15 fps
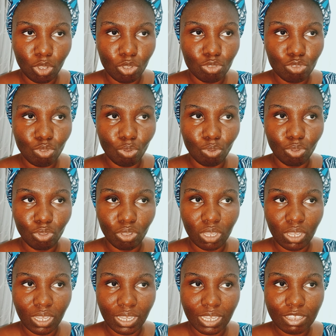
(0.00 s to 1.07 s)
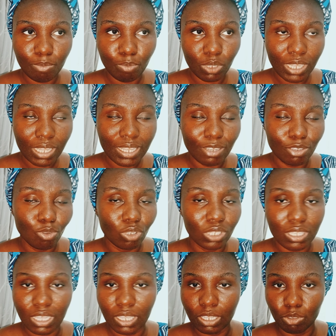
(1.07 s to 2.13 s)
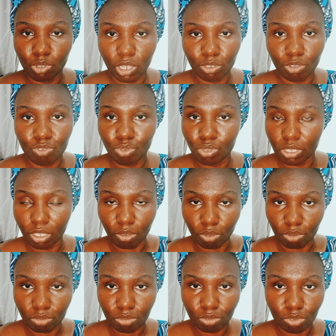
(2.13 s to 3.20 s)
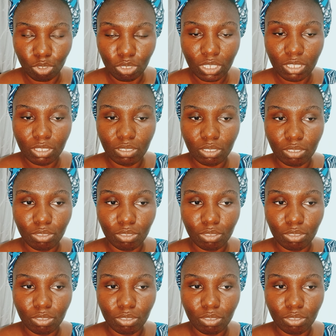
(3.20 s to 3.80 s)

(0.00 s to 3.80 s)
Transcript: So it's important that you understand that you cannot do it alone. You need